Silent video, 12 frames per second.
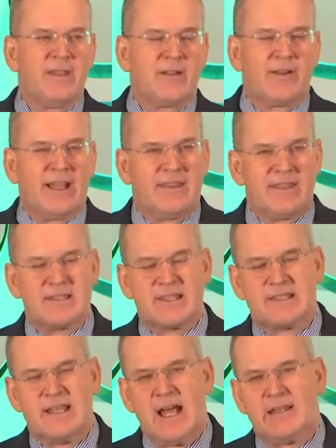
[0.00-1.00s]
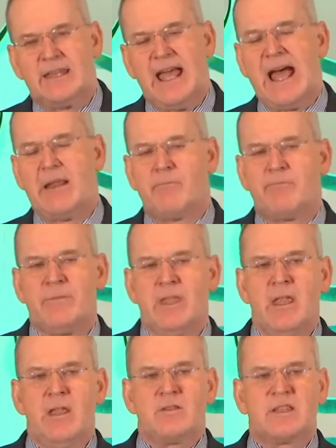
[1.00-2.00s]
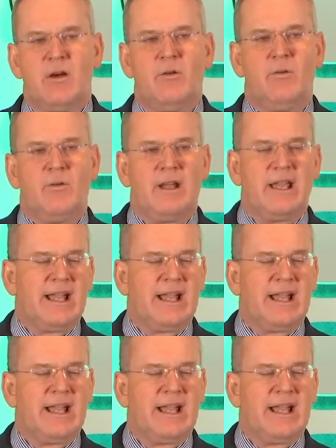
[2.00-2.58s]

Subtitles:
Right, this is not that. So